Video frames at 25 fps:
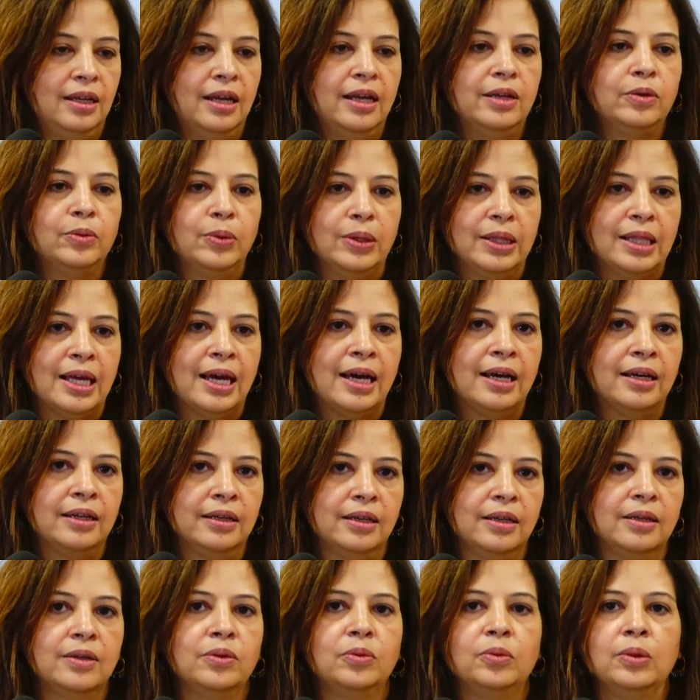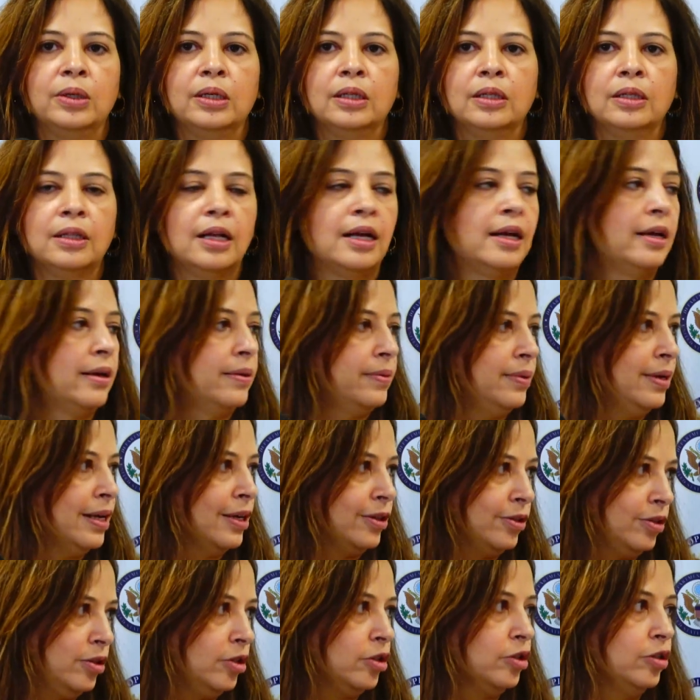And with that, we'll
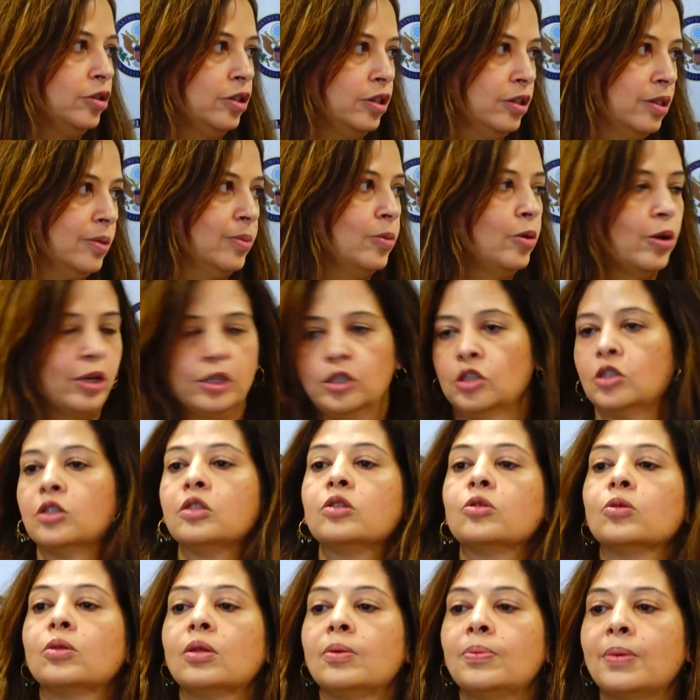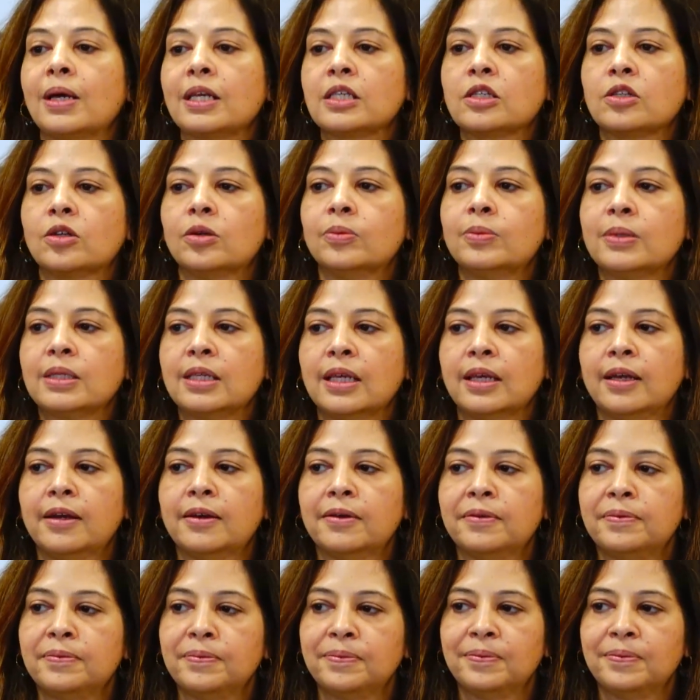now turn to some questions with Ambassador Massinga.